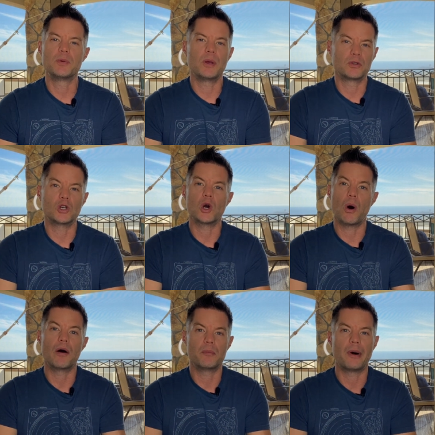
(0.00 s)
to be able to go
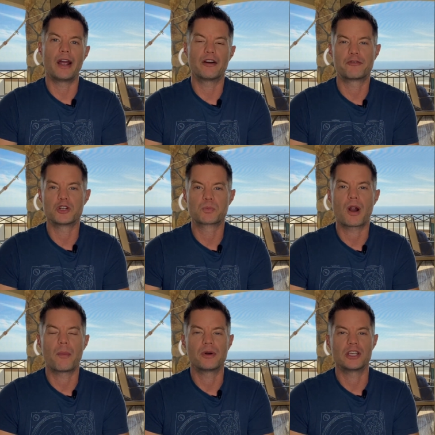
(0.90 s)
out and buy your first
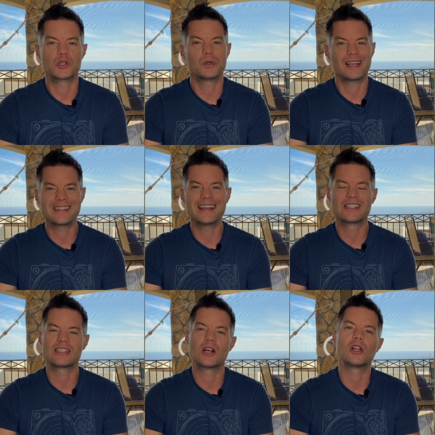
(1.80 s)
property. So it doesn't
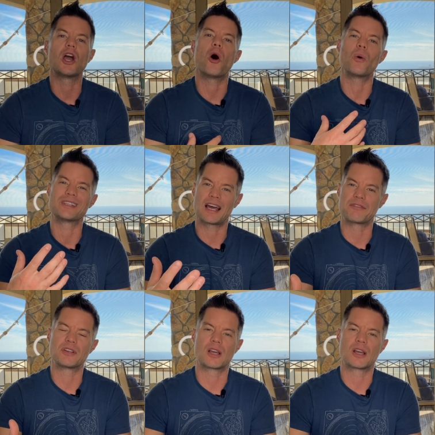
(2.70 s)
necessarily always have to